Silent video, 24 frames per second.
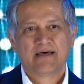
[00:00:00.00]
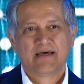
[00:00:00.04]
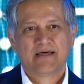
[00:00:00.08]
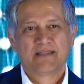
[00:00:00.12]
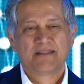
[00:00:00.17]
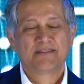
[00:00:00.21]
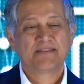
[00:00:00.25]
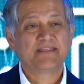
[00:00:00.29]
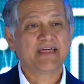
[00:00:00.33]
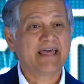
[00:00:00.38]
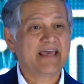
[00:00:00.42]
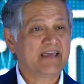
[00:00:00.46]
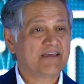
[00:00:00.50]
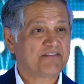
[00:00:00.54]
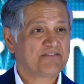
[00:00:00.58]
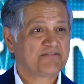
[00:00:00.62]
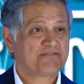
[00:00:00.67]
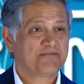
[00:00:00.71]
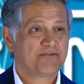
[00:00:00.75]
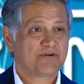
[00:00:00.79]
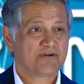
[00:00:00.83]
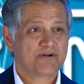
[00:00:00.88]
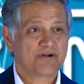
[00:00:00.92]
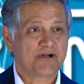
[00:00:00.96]
Thanks
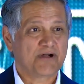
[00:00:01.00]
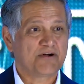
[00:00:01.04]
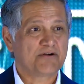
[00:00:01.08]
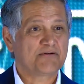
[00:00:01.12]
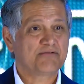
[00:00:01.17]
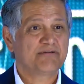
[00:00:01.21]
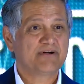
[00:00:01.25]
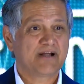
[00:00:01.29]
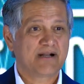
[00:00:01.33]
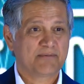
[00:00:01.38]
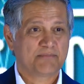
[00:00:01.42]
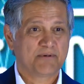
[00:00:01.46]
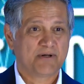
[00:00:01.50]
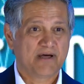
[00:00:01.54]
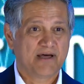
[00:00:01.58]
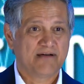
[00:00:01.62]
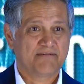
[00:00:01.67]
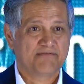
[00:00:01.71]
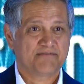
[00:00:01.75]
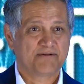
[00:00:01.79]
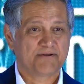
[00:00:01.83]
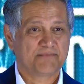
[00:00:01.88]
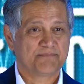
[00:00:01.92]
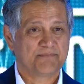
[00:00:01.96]
for incredible
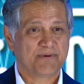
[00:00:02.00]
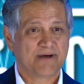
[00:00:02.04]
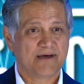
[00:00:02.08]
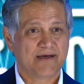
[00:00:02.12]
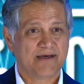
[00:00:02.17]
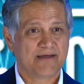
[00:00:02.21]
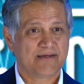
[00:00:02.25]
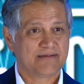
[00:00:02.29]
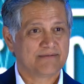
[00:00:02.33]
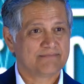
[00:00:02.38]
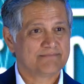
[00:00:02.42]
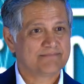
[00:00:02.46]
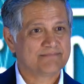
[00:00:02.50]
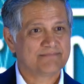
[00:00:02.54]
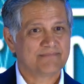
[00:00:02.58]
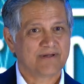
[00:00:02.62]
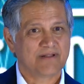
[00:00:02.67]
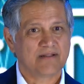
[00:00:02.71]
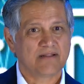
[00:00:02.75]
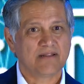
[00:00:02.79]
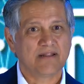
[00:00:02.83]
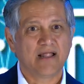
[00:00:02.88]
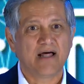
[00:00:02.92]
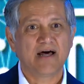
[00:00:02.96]
effort by
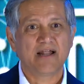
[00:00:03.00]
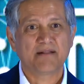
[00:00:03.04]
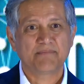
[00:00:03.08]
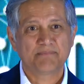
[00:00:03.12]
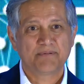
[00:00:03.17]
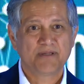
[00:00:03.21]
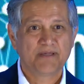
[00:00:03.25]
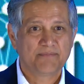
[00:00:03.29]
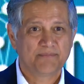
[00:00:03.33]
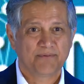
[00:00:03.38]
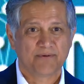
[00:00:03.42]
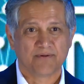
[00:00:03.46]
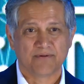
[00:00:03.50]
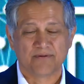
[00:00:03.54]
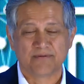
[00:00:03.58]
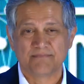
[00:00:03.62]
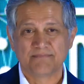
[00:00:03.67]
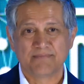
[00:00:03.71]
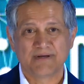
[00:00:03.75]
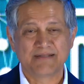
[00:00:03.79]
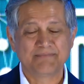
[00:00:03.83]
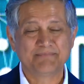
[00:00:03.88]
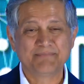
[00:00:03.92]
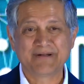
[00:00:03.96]
a lot of people.
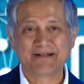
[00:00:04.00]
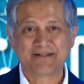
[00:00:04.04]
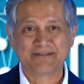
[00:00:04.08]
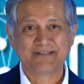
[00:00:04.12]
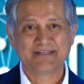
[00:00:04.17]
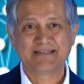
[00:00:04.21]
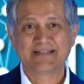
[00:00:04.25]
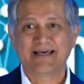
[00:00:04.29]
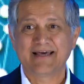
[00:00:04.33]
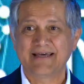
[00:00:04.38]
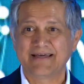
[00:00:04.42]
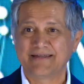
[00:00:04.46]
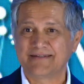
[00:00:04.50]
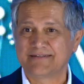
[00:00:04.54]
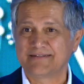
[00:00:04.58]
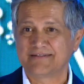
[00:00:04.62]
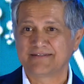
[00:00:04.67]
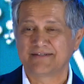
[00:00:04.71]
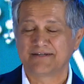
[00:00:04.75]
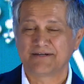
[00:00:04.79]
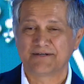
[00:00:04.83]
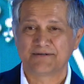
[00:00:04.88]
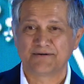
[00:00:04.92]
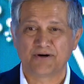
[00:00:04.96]
In the middle of the
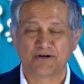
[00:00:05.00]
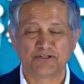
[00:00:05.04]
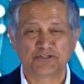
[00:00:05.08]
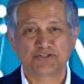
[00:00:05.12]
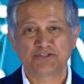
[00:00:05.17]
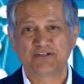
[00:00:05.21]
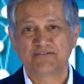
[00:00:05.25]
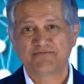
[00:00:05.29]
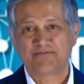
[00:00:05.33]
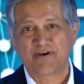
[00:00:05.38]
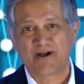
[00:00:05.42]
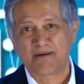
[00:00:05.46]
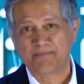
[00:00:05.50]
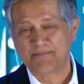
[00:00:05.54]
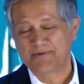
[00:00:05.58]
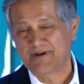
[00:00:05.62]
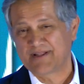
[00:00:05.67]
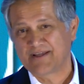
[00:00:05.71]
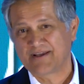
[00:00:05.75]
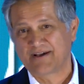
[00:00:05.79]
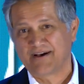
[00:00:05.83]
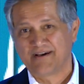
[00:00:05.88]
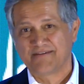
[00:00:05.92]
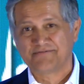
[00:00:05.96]
night, our chief
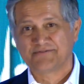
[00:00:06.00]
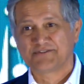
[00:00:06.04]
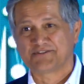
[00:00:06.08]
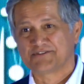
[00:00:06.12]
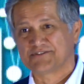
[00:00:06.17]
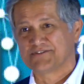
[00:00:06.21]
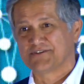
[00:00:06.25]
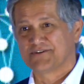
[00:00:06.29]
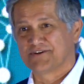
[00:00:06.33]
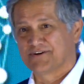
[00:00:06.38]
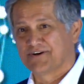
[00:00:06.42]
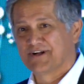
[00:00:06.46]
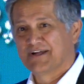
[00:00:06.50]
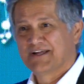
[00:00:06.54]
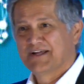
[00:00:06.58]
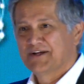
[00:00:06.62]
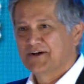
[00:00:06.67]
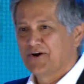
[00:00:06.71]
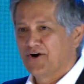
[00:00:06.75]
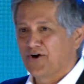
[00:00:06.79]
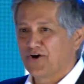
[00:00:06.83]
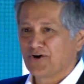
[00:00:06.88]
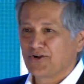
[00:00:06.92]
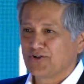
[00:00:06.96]
operating officer,
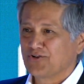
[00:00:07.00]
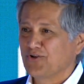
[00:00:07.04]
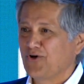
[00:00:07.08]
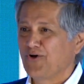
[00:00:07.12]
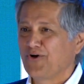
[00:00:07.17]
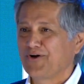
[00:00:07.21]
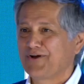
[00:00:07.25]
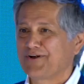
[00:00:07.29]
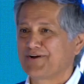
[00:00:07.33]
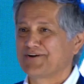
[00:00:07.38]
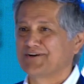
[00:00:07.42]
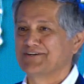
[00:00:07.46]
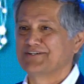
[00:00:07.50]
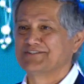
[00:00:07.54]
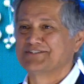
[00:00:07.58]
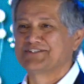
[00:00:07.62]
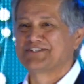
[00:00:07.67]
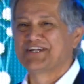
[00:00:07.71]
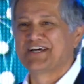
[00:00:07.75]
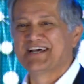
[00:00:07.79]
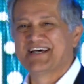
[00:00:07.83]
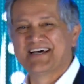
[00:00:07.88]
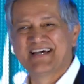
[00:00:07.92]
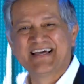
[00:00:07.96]
our
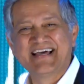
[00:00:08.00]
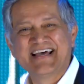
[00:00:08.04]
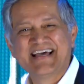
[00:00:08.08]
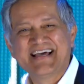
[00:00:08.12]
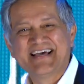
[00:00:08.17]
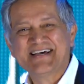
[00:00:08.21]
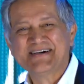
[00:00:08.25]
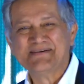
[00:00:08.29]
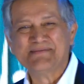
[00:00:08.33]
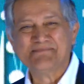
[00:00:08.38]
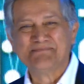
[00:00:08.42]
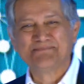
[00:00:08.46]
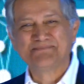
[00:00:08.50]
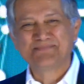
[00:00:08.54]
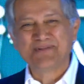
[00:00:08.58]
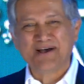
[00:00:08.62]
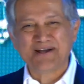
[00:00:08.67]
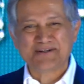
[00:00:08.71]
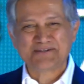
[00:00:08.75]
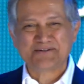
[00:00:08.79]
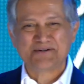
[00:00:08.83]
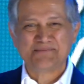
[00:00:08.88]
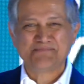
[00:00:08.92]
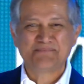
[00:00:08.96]
lawyers,
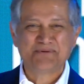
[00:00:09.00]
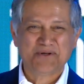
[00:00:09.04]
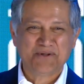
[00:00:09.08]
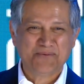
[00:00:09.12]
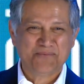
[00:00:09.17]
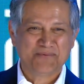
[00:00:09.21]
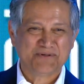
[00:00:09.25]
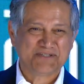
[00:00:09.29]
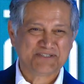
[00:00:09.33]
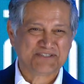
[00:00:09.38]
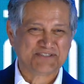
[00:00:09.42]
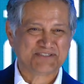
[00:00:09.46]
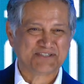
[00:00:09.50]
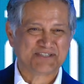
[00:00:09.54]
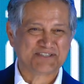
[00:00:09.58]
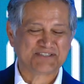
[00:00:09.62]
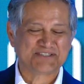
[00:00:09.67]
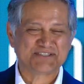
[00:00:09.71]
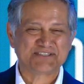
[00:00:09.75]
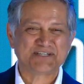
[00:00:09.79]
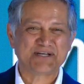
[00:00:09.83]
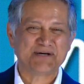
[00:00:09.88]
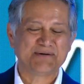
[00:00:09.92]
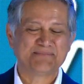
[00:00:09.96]
Dr. Bill Wilson, our
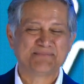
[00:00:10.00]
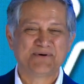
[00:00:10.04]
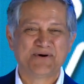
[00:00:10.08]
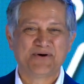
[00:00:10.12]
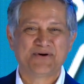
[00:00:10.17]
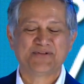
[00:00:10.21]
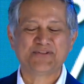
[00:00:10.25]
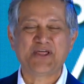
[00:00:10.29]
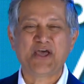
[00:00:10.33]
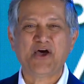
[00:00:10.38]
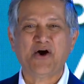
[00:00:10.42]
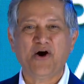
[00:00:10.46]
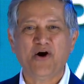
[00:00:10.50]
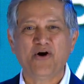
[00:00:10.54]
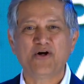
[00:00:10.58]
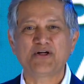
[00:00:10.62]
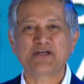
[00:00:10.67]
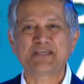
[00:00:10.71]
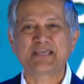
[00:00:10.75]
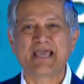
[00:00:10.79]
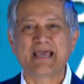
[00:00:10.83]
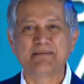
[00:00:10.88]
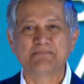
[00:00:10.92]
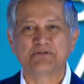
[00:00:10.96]
CMO, they all
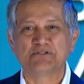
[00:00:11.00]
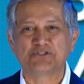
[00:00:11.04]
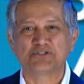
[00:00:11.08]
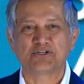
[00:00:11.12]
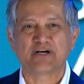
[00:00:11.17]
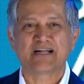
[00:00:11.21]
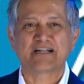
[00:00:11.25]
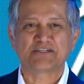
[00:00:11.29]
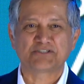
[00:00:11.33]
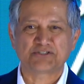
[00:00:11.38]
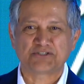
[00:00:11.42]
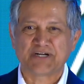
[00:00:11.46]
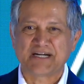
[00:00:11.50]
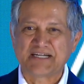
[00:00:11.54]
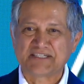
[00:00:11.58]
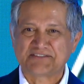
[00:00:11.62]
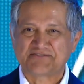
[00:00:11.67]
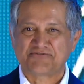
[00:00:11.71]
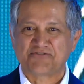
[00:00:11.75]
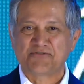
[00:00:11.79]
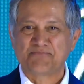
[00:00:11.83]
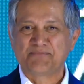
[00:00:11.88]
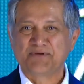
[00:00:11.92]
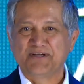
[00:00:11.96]
came to try to
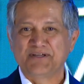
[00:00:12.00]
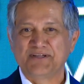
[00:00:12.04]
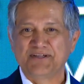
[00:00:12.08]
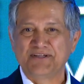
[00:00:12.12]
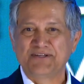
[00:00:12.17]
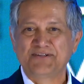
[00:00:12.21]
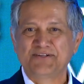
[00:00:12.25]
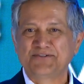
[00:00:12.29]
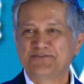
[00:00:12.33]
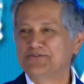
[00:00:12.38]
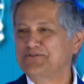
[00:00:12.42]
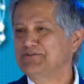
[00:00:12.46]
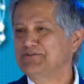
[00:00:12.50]
transfer me to